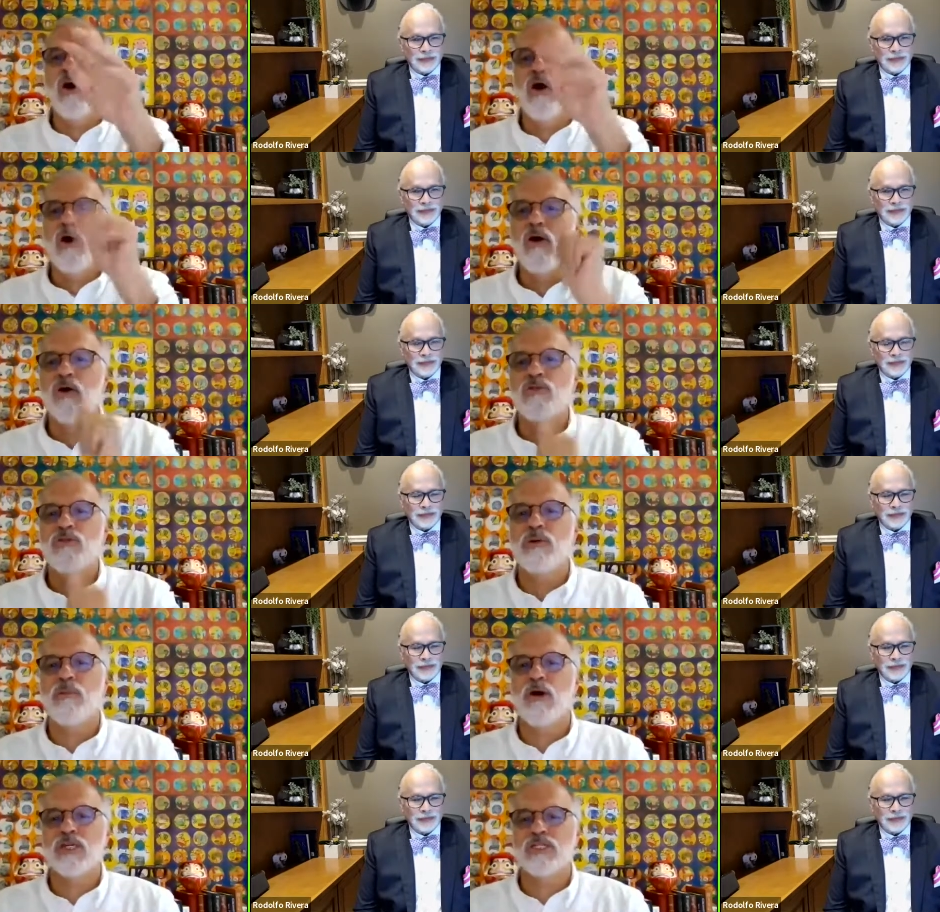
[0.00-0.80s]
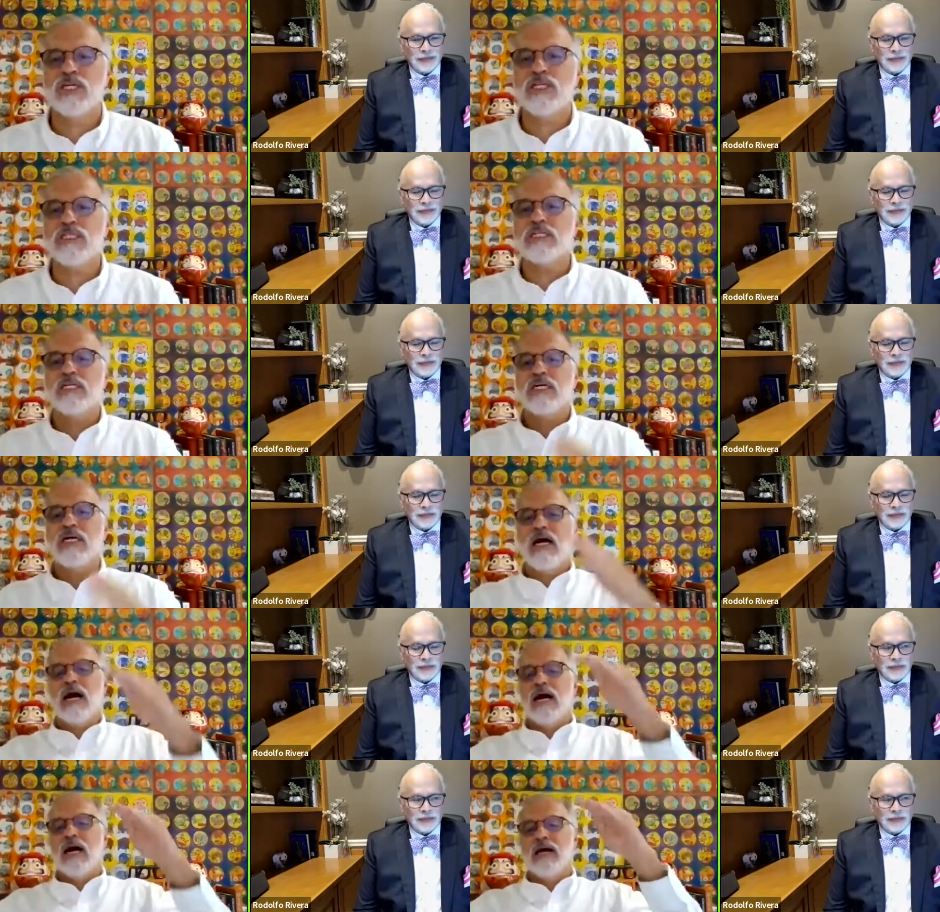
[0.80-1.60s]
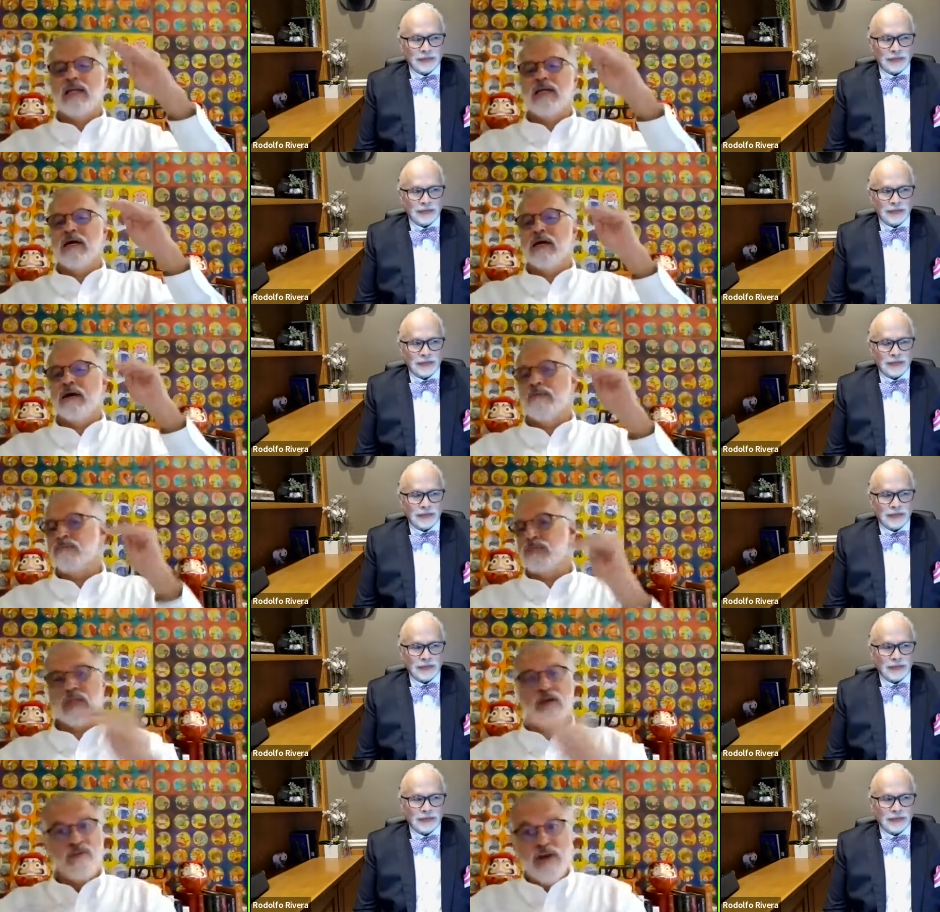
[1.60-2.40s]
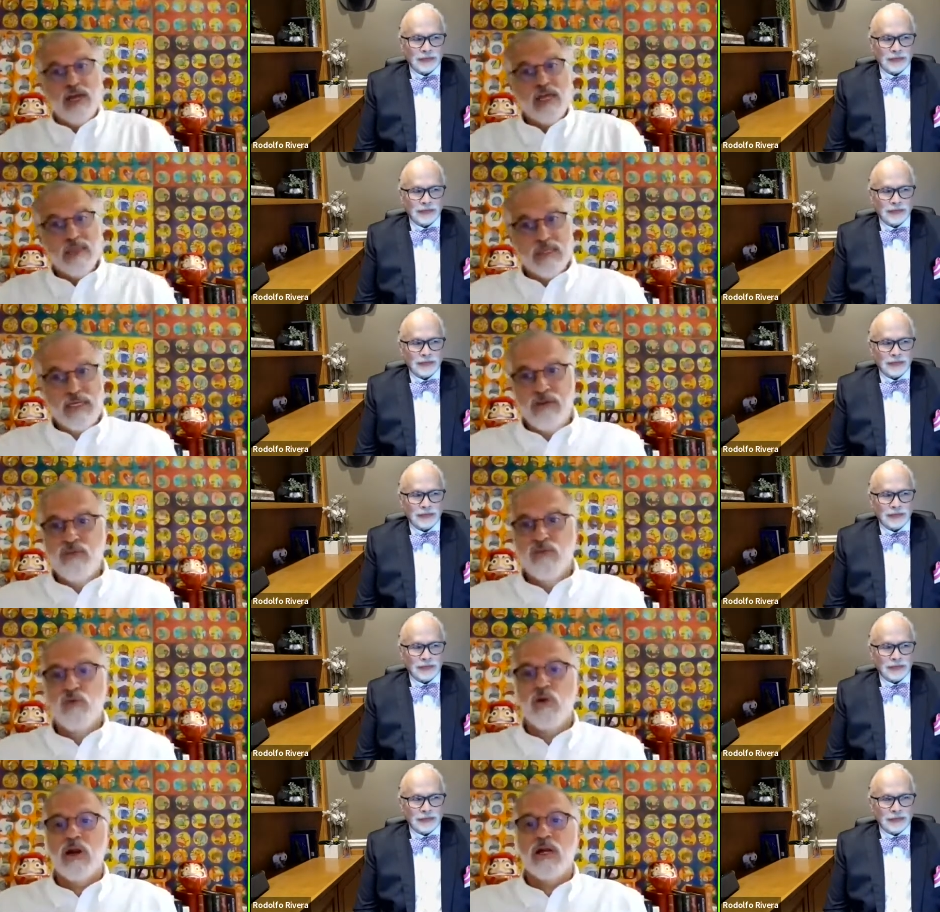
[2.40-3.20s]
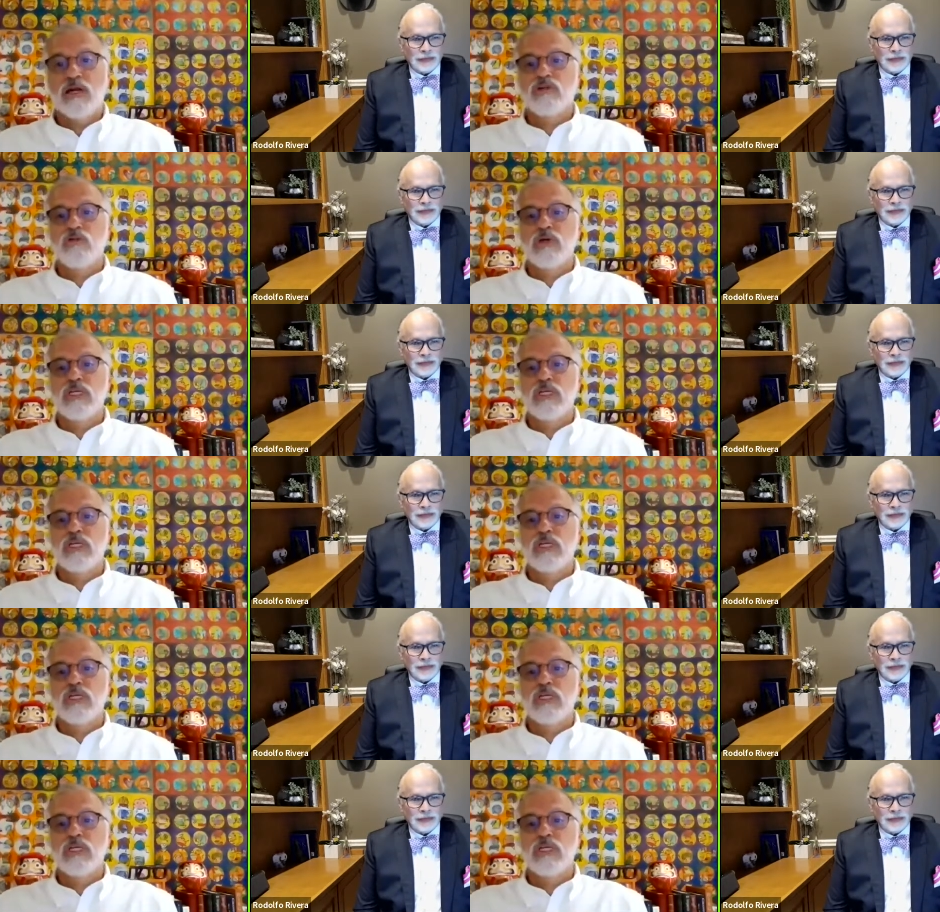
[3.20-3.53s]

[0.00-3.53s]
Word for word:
Speaker 1: on the budget, and um, red if you are